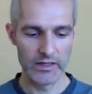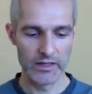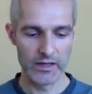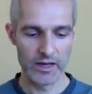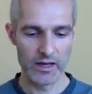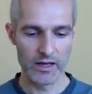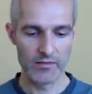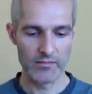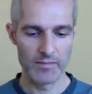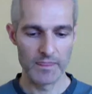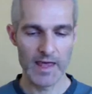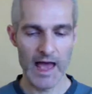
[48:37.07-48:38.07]

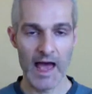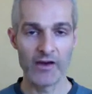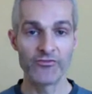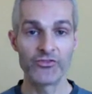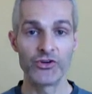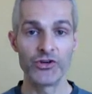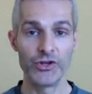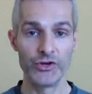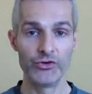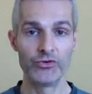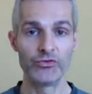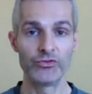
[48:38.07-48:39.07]
after
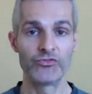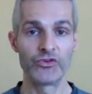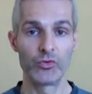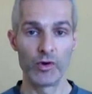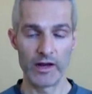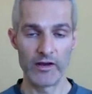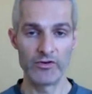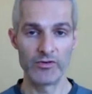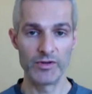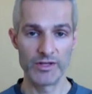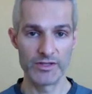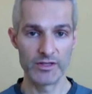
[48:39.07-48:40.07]
you for whatever
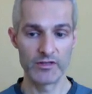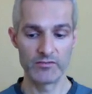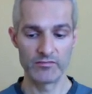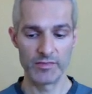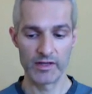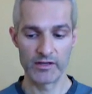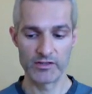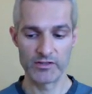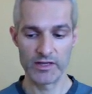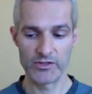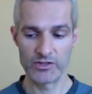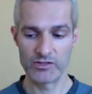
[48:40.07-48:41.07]
reason, because they
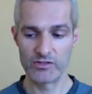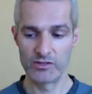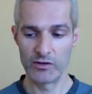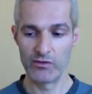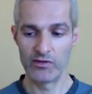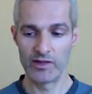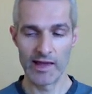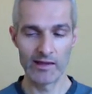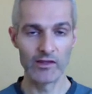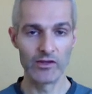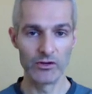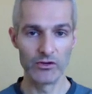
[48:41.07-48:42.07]
just don't like
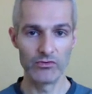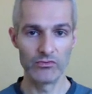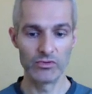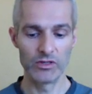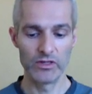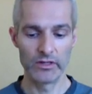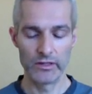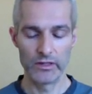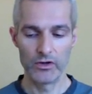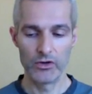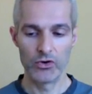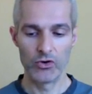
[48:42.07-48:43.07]
you,
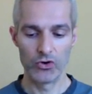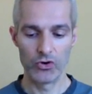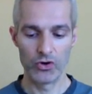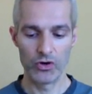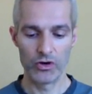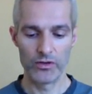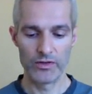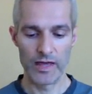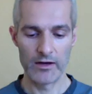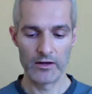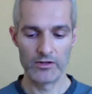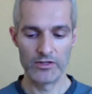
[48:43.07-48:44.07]
or they
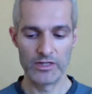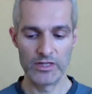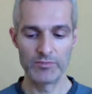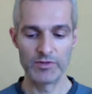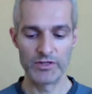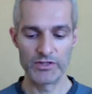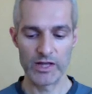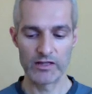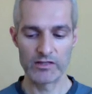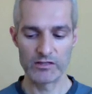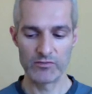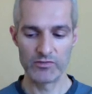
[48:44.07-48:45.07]
are deeply
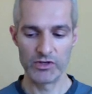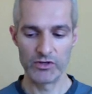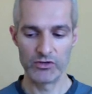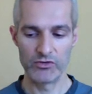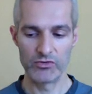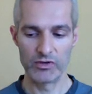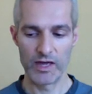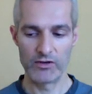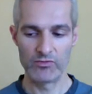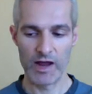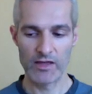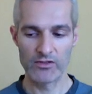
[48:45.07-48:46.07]
jealous of you, and
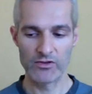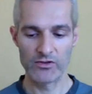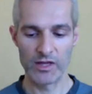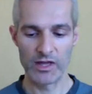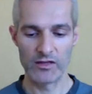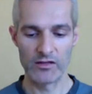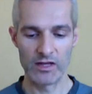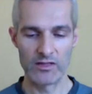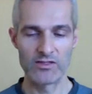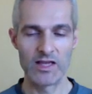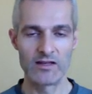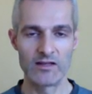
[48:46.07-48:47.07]
rather than
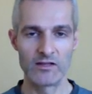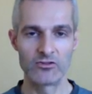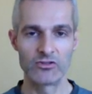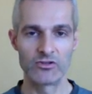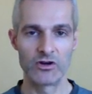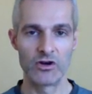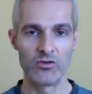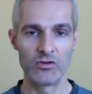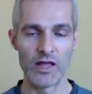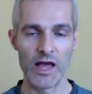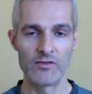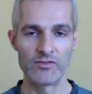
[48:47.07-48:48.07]
attending to their own
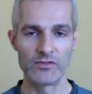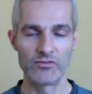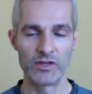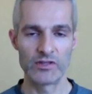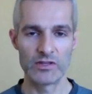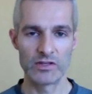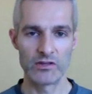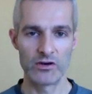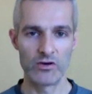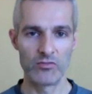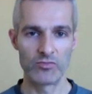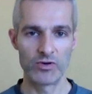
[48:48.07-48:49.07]
lives and fixing their
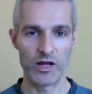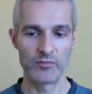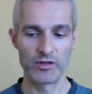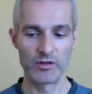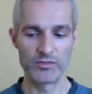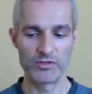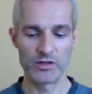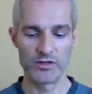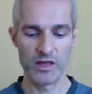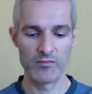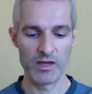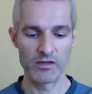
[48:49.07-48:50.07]
own problems, they
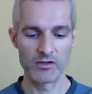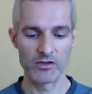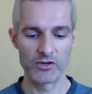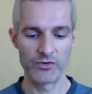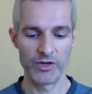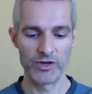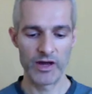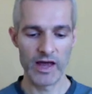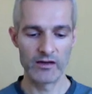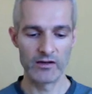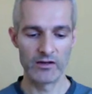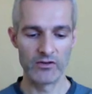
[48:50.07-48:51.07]
make a career
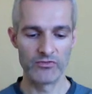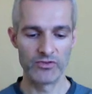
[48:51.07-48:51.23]
out of